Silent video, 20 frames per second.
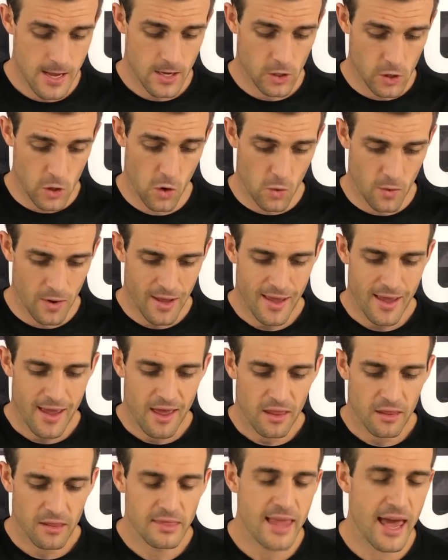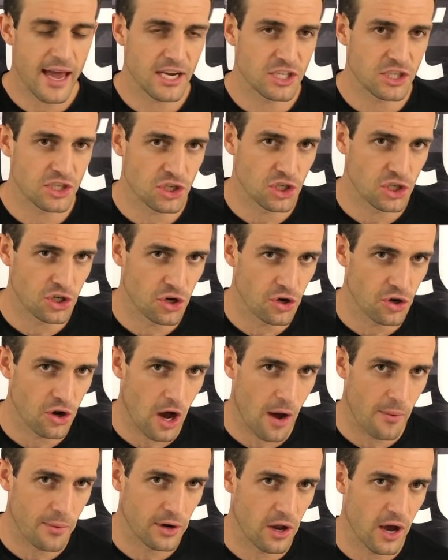Cool. Next shoe
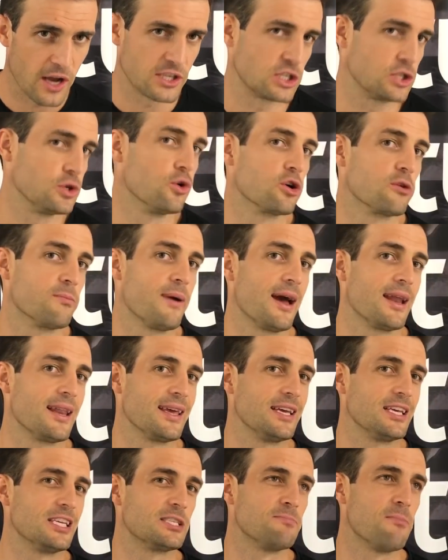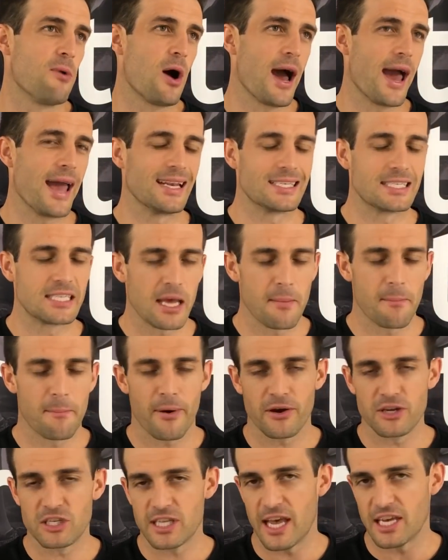I would like to talk about is my
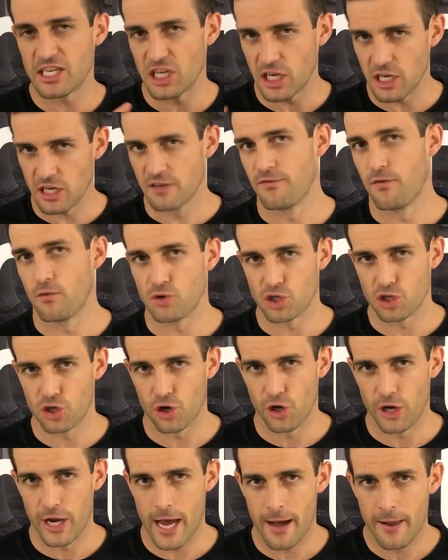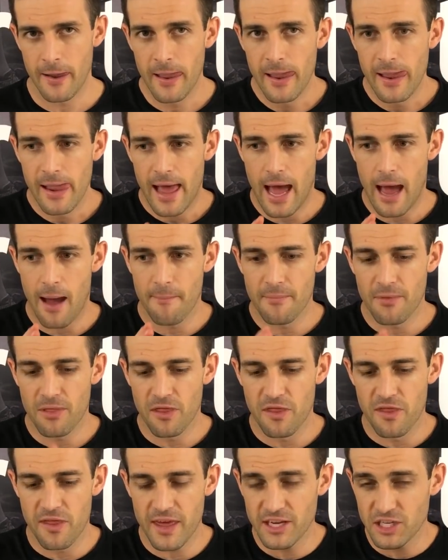tempo/interval shoe. Now,
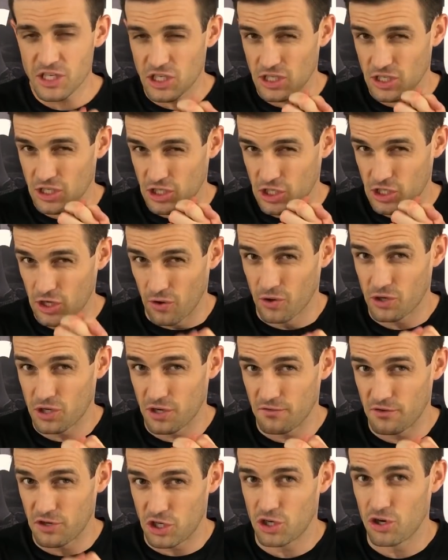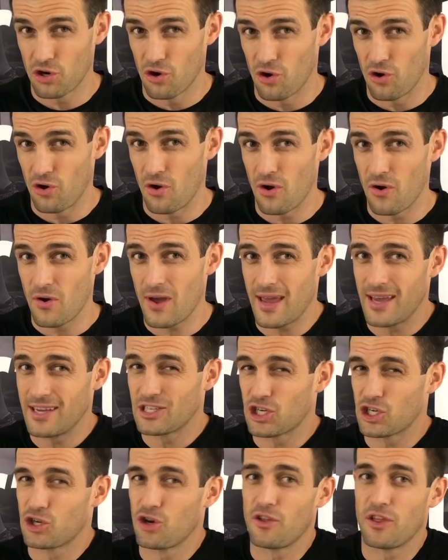this sort of shoe is
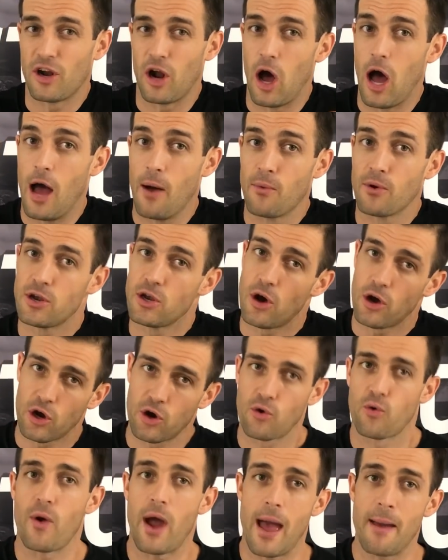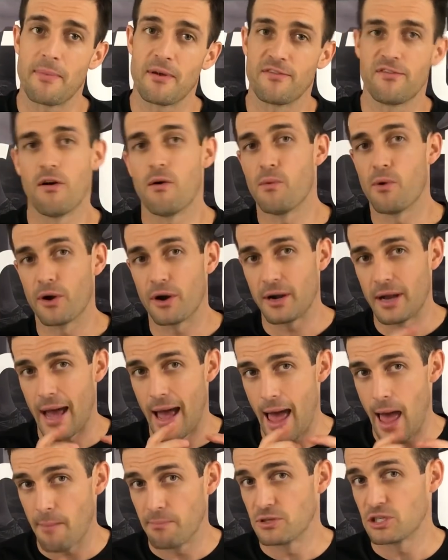a shoe that I would not grab if I wanted
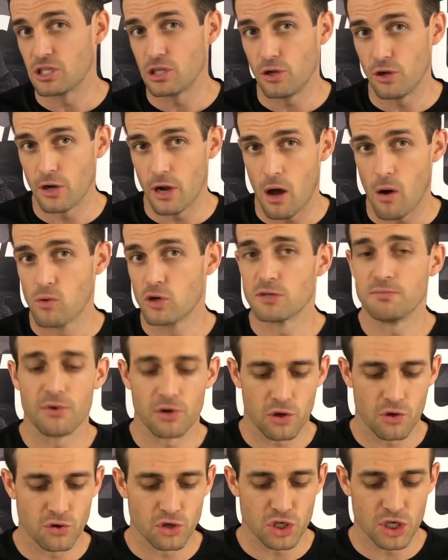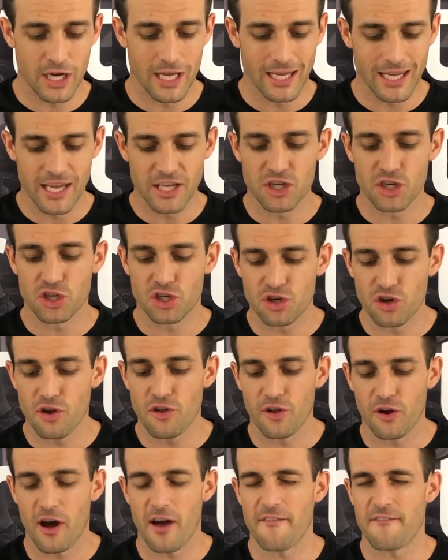absolute ultimate cushioning. It's a shoe
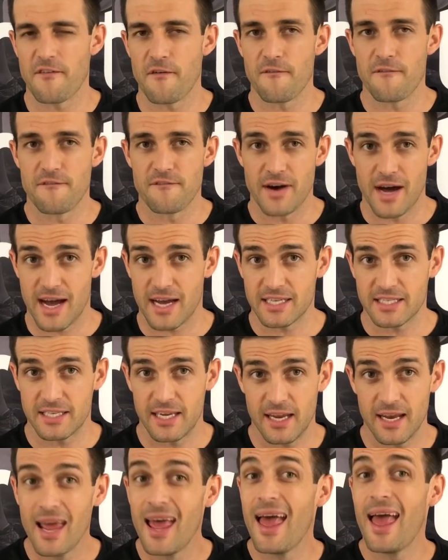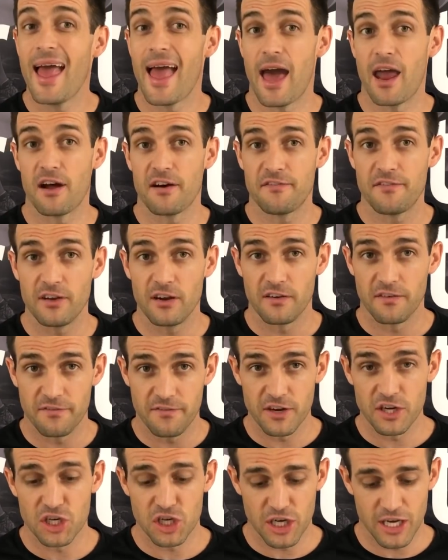that I feel fast in and I feel
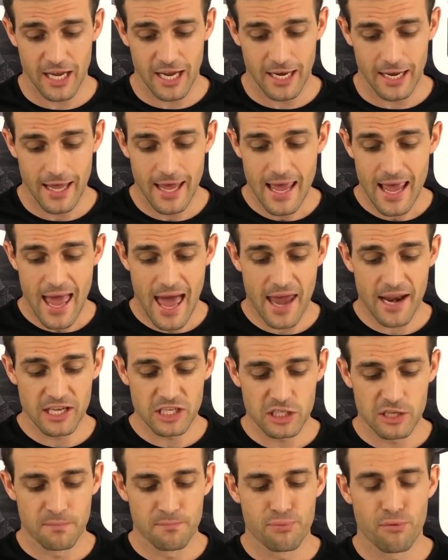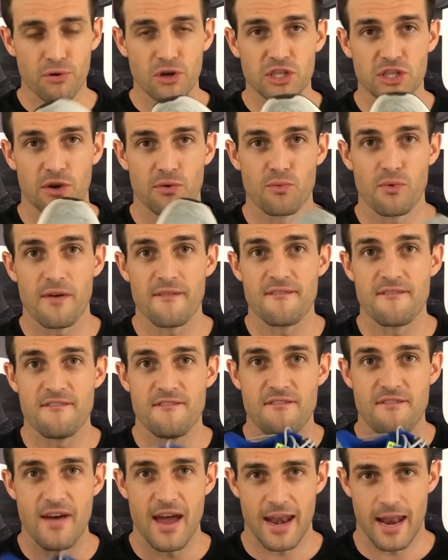efficient in, and it's the Brooks
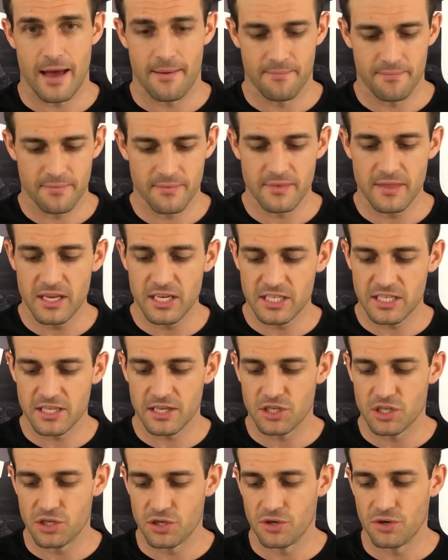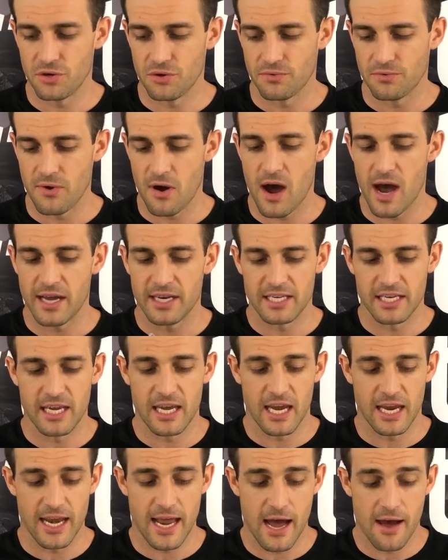Venna. This shoe right
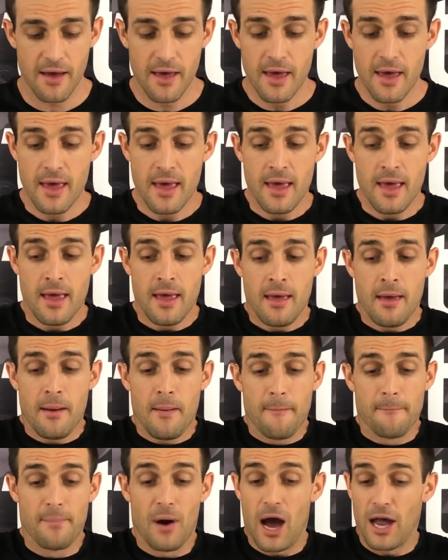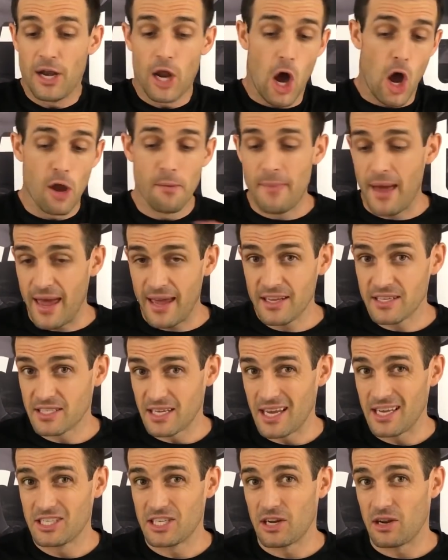here. Now, by no means
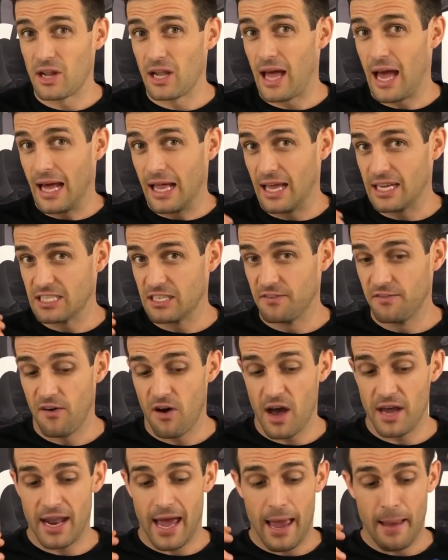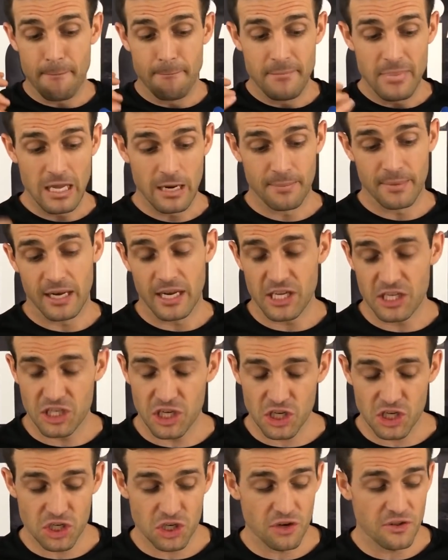is it classified a
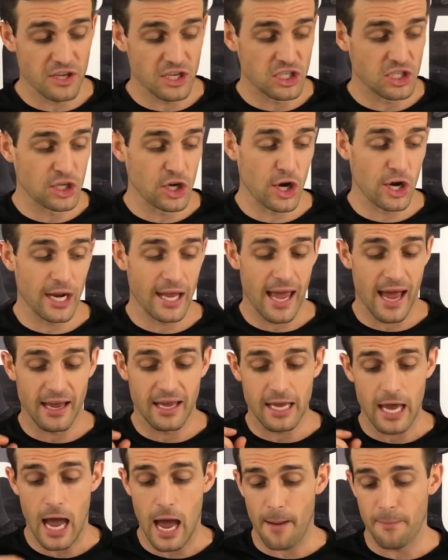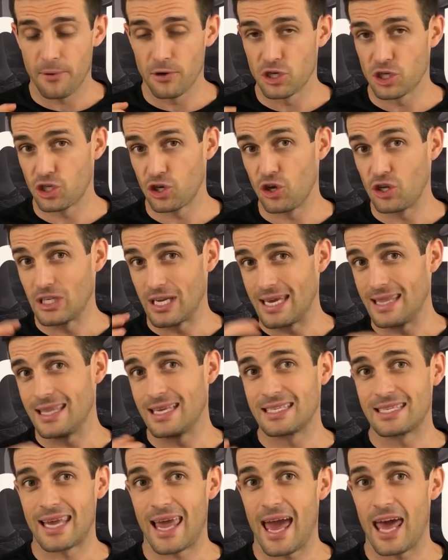minimalistic shoe. There's certainly a couple of shoes in
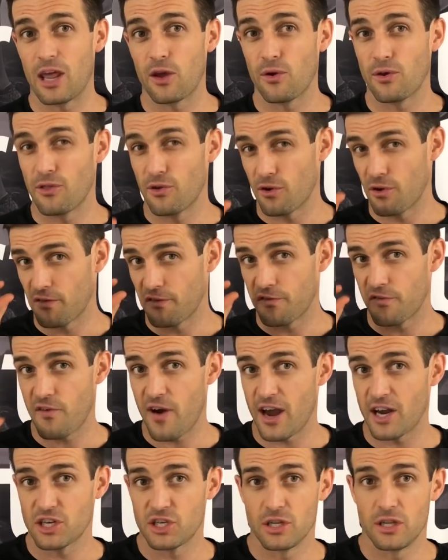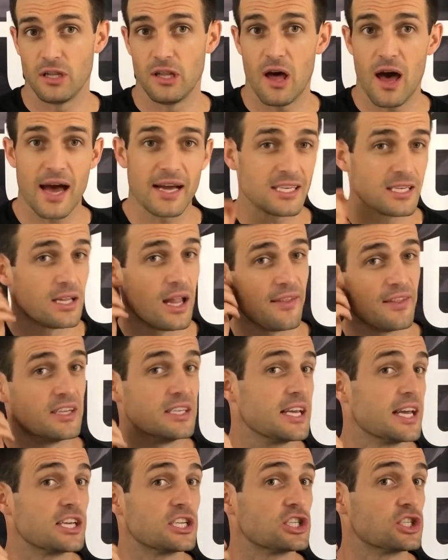this category that are a fraction lighter, like the
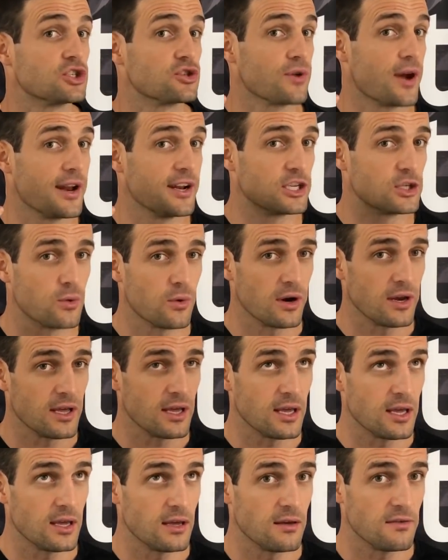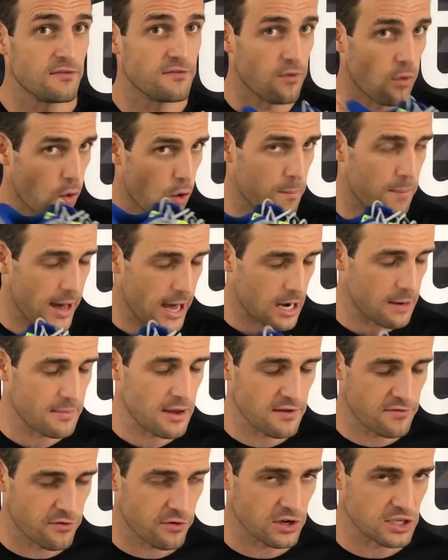DS Trainer 24,
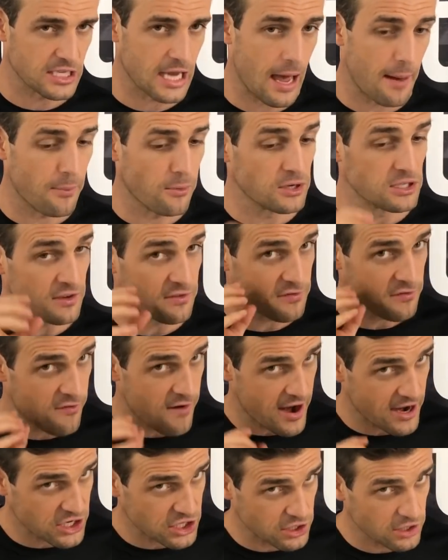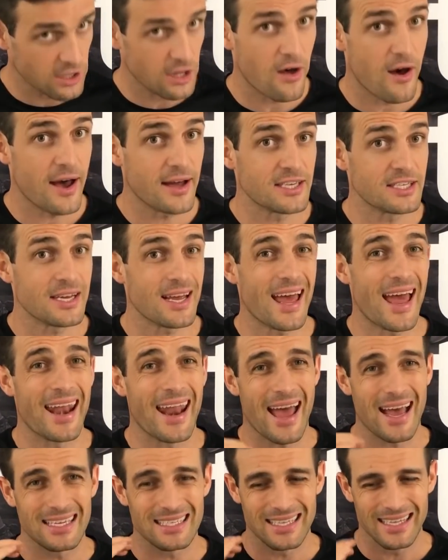for example, is a fraction lighter and
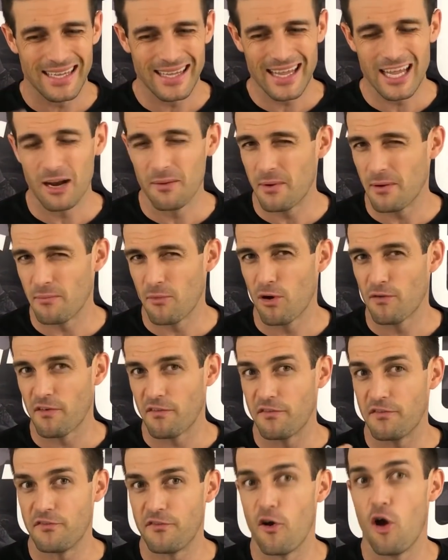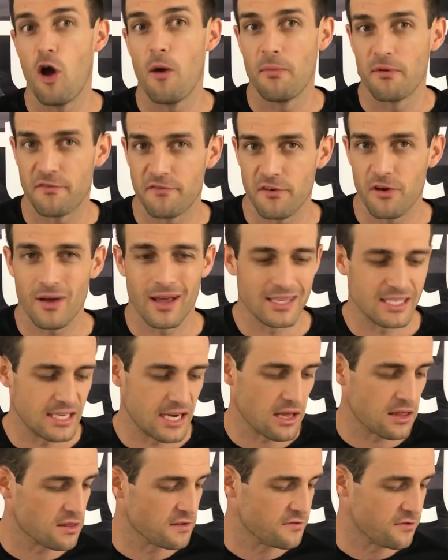it has a little bit more of a firmer feel
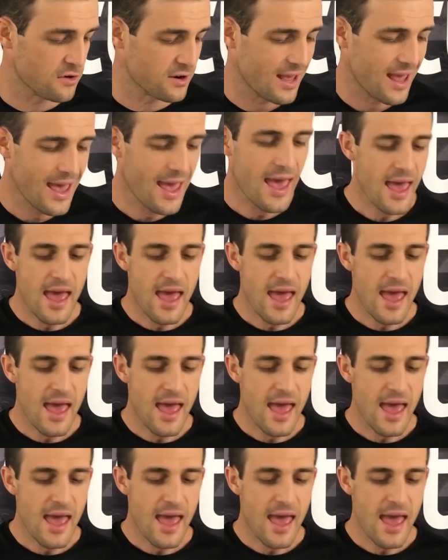underneath the foot.